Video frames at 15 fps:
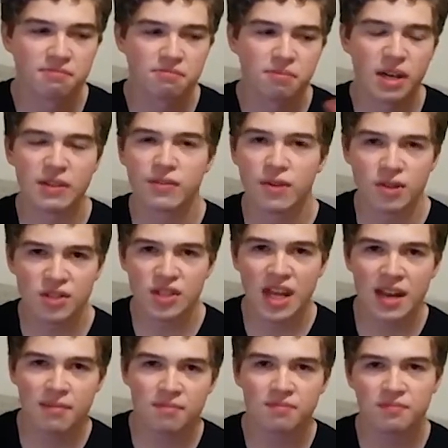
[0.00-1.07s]
my first
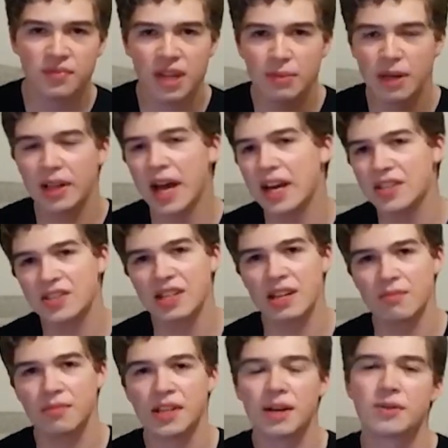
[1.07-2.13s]
name and my last name.
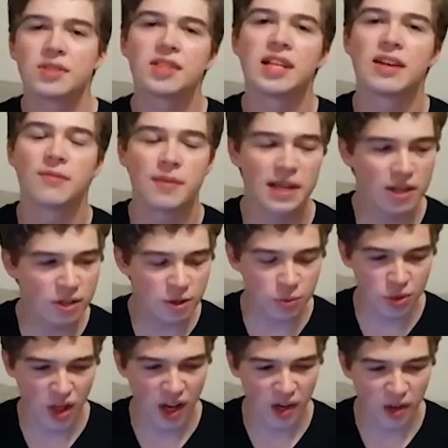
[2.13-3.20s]
That was the name of my YouTube
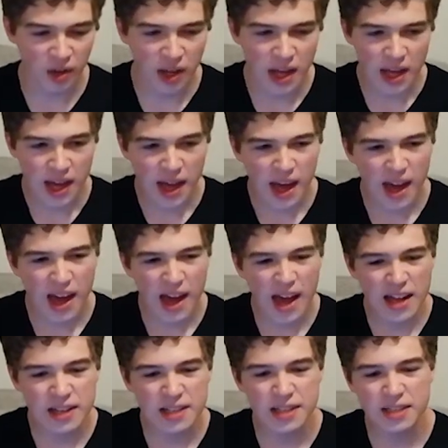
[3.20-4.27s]
channel.
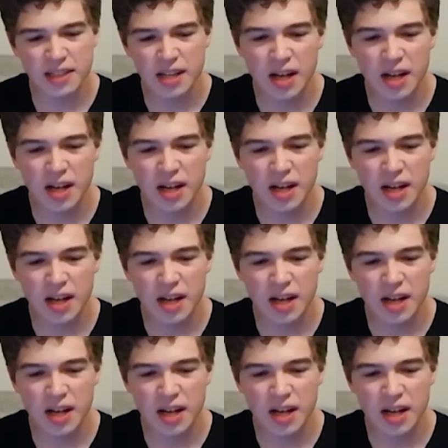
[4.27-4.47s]
And